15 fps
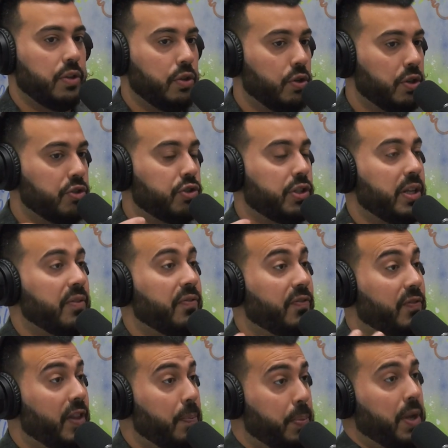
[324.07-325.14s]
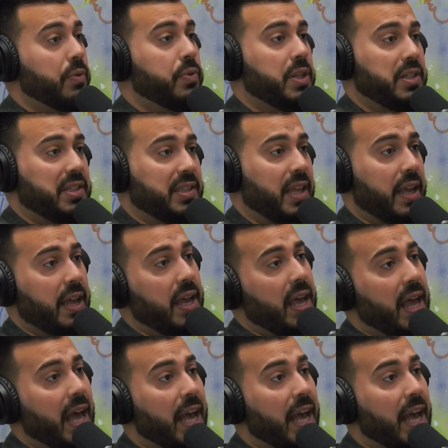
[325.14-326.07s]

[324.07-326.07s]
you're interested in flipping real estate